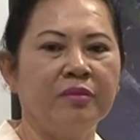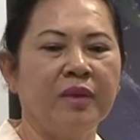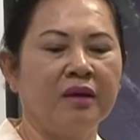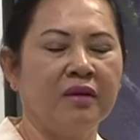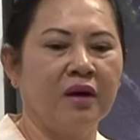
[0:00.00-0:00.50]
From
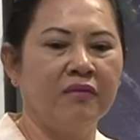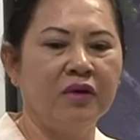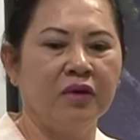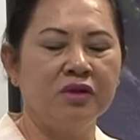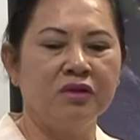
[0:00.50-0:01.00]
that,
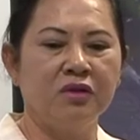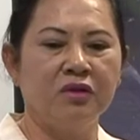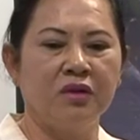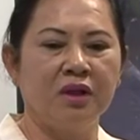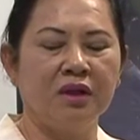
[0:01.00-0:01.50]
we
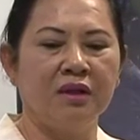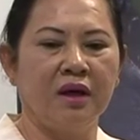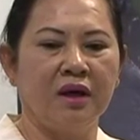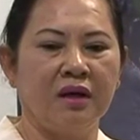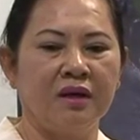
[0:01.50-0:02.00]
also did
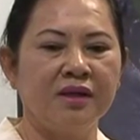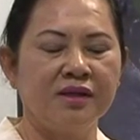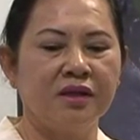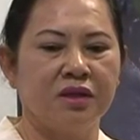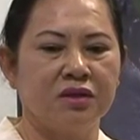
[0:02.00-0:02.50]

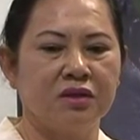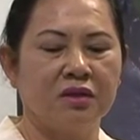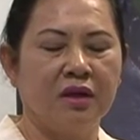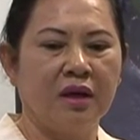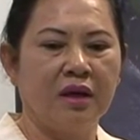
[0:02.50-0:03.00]
research
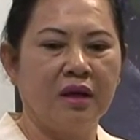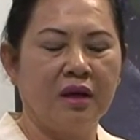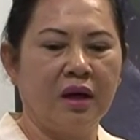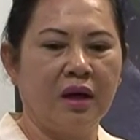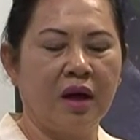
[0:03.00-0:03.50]

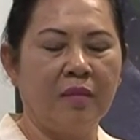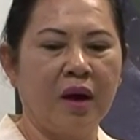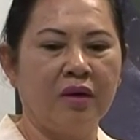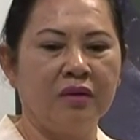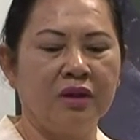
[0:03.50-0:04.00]

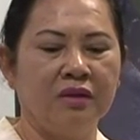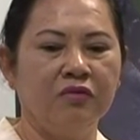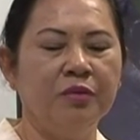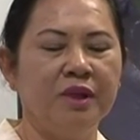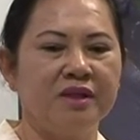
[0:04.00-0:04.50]
about the
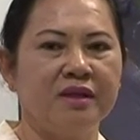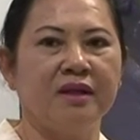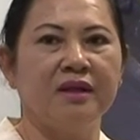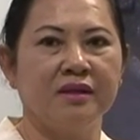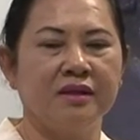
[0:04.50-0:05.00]
women's
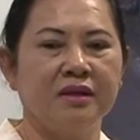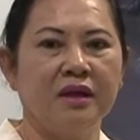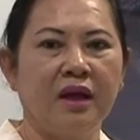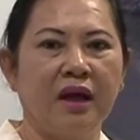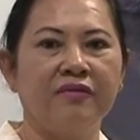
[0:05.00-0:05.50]
status
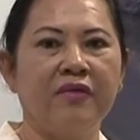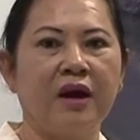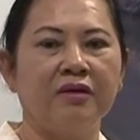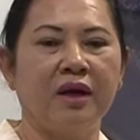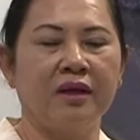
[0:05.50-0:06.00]
and
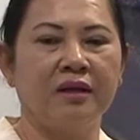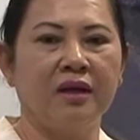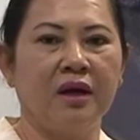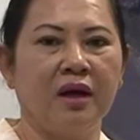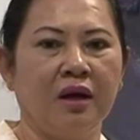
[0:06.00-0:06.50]
found that
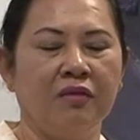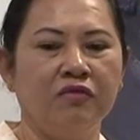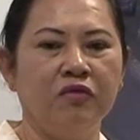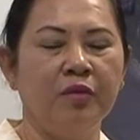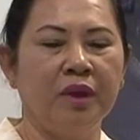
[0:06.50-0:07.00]

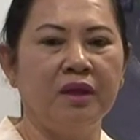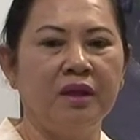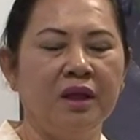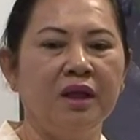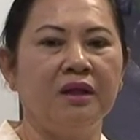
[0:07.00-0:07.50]

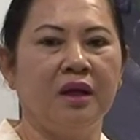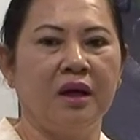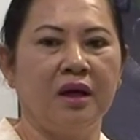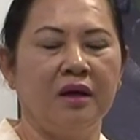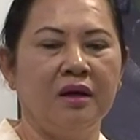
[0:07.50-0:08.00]
women need
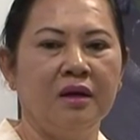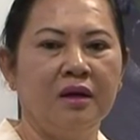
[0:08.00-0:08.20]
a